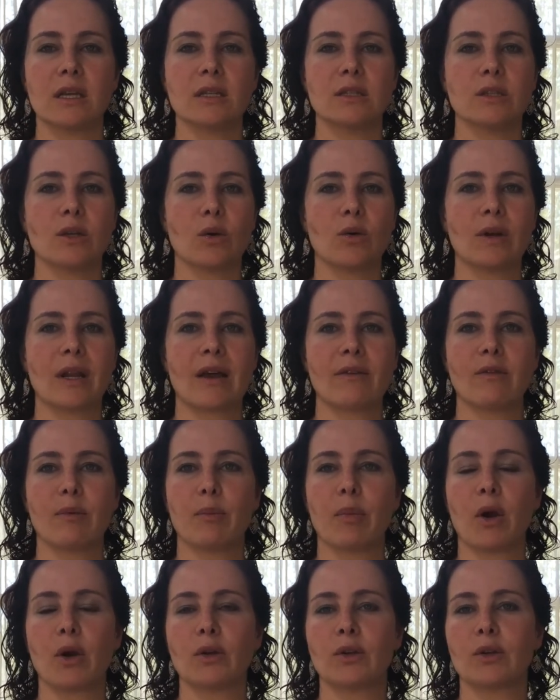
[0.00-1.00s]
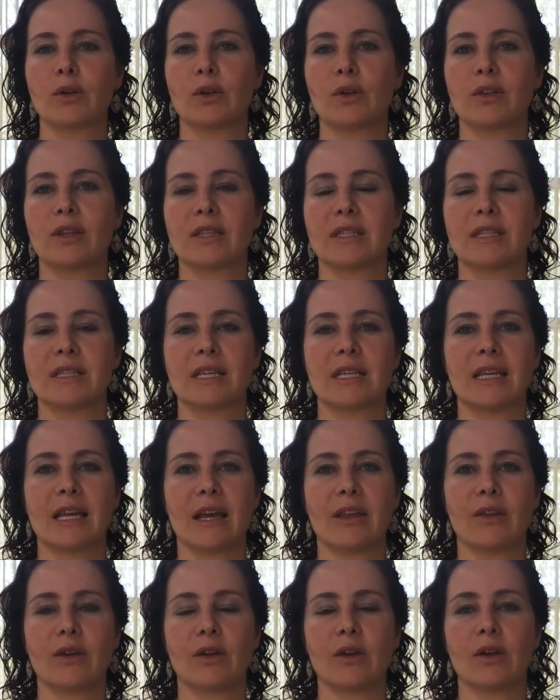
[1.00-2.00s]
don't have a partner that's
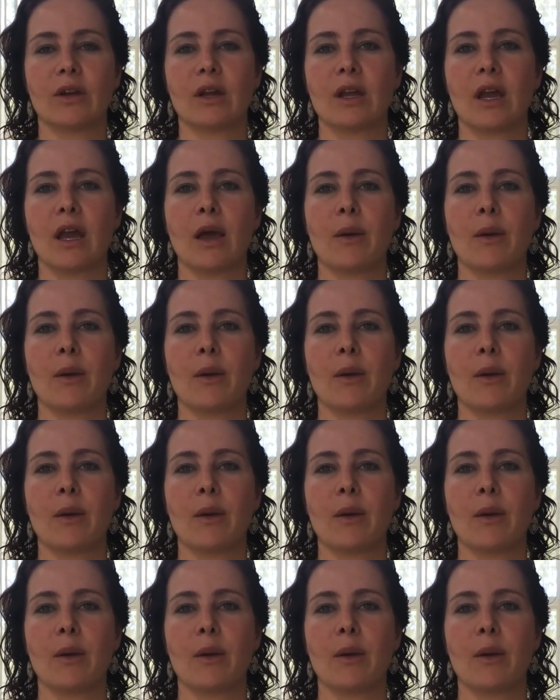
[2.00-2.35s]
together.